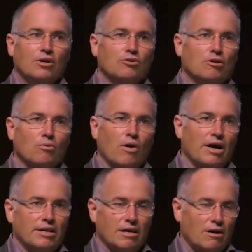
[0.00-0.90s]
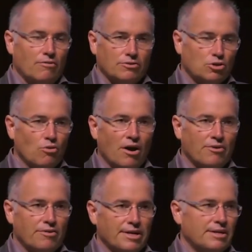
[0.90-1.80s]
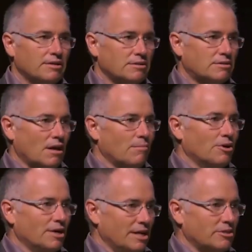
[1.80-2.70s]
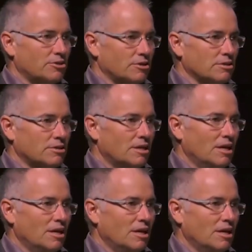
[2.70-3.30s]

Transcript: You're one of 200 summer interns.